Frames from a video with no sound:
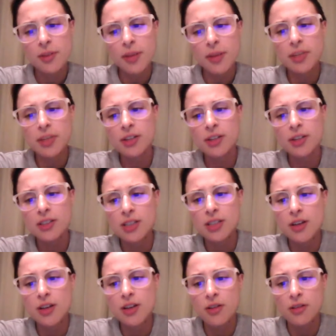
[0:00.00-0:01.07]
I'm
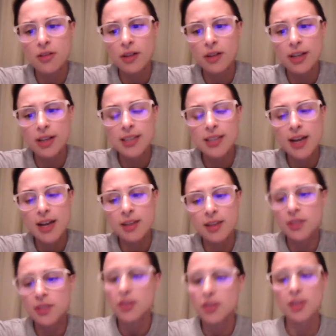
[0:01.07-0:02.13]
curious to know, because
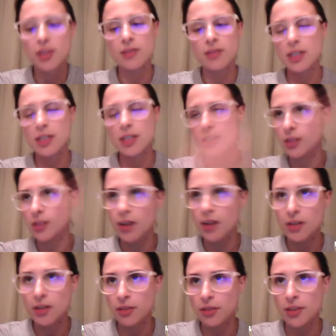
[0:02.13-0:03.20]
you think of Nazi looted
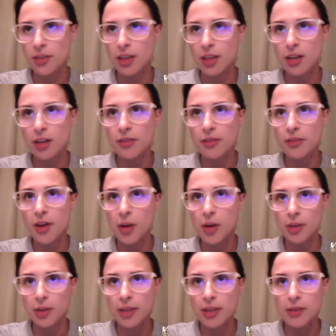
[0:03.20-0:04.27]
art and you're thinking of the
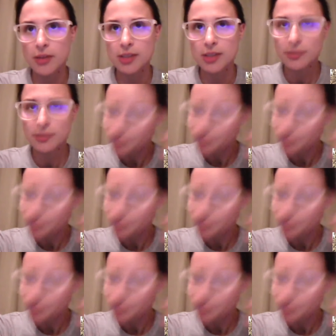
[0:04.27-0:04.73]
artwork that was